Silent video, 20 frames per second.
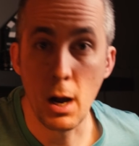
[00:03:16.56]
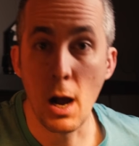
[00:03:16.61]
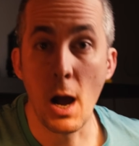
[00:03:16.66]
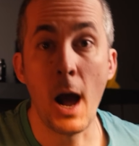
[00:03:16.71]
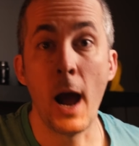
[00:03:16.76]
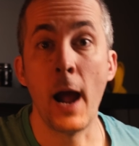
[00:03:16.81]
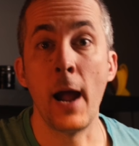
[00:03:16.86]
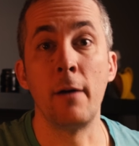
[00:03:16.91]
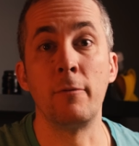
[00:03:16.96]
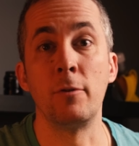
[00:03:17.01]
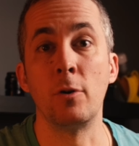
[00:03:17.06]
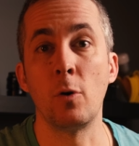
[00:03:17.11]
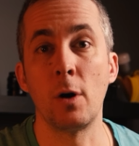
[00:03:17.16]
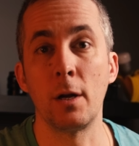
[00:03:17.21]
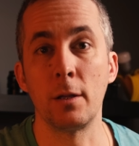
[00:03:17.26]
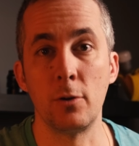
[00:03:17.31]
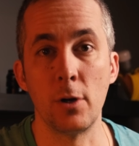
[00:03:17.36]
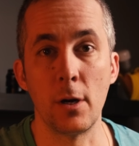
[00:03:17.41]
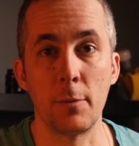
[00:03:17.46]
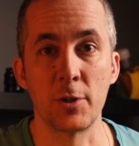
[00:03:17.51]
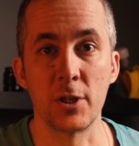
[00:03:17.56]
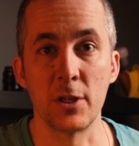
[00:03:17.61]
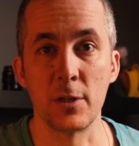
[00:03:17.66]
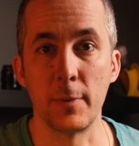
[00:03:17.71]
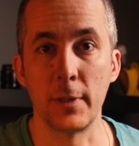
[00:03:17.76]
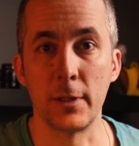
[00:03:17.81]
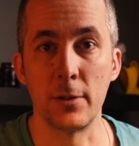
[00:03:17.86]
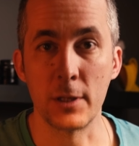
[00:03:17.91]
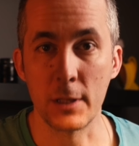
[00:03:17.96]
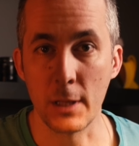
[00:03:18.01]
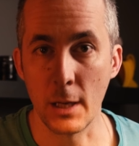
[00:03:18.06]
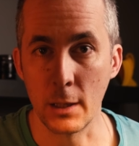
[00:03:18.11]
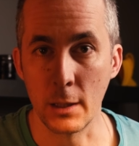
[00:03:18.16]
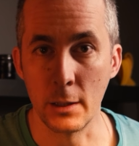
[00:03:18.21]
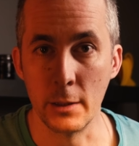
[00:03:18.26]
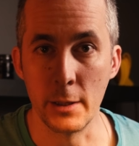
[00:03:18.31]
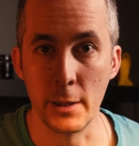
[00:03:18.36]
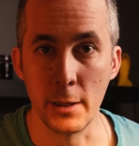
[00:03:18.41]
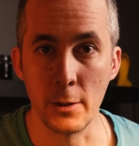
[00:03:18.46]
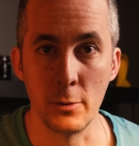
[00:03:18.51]
I have no other options but to start
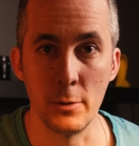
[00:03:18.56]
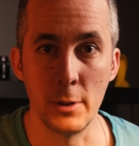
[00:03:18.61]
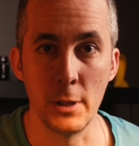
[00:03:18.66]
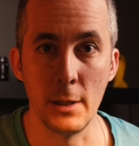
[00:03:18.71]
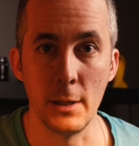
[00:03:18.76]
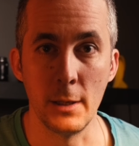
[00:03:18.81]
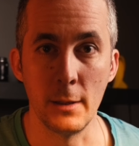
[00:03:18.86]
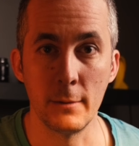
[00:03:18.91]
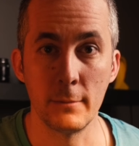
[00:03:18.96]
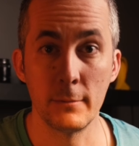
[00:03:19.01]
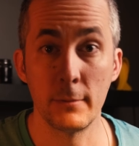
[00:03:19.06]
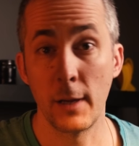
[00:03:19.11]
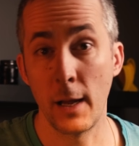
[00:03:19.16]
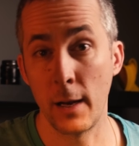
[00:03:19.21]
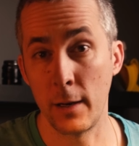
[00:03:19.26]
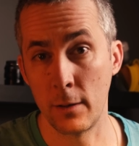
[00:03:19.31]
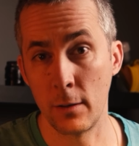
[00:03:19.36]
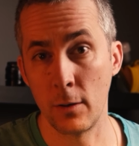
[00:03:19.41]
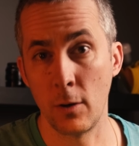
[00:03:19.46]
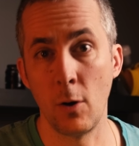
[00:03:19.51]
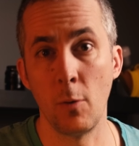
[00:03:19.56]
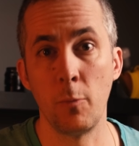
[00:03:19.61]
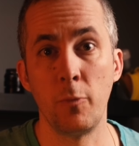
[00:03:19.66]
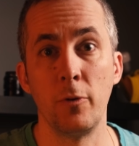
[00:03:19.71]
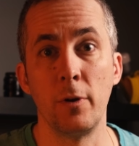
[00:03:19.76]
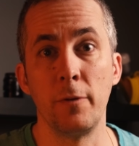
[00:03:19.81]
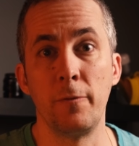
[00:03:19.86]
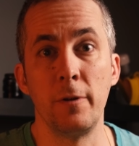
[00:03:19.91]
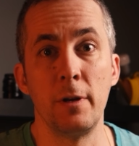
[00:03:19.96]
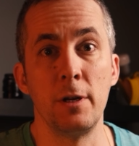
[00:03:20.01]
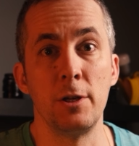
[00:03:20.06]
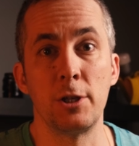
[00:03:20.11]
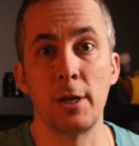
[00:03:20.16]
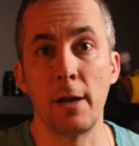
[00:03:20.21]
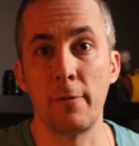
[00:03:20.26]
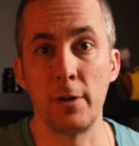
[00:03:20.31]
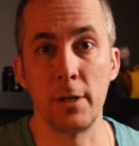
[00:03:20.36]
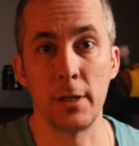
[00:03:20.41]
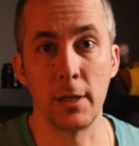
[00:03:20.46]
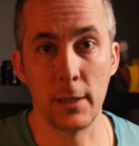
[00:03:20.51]
learning Houdini and hopefully finish
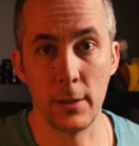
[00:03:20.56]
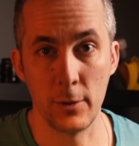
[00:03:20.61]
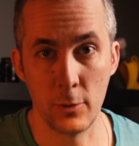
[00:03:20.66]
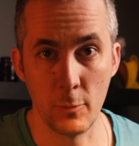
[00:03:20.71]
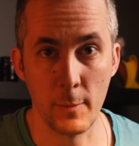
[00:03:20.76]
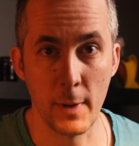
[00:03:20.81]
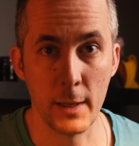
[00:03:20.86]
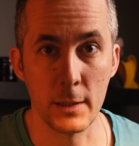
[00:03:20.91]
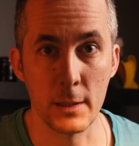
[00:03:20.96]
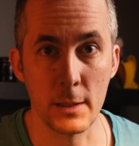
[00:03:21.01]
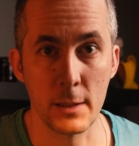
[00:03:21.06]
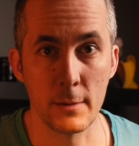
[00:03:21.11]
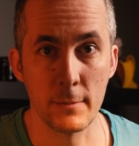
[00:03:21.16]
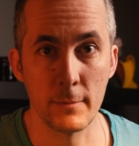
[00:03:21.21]
everything in 2 months.